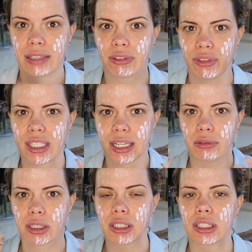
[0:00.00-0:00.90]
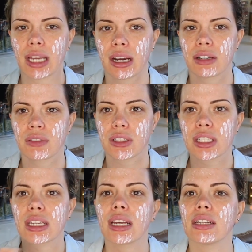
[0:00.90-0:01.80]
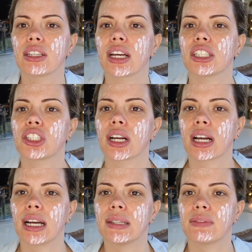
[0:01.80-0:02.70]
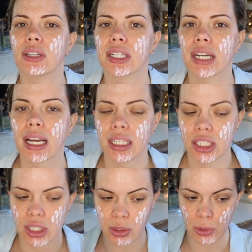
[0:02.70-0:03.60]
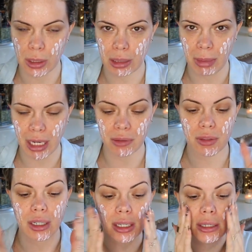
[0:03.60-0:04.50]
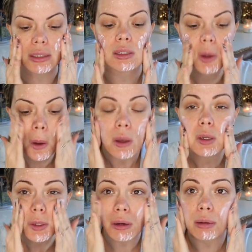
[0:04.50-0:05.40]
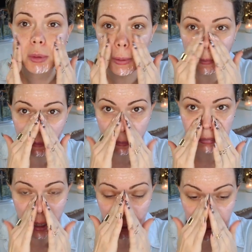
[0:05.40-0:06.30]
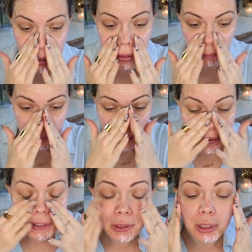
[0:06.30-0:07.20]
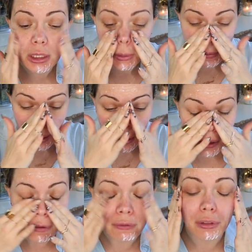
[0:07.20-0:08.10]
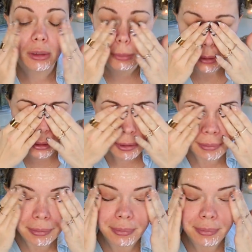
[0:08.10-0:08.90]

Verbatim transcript: Even if they take really good care of their skin, you gotta check kind of their neck too on the back of their hands. So I'm gonna rub that in and make sure you get everywhere.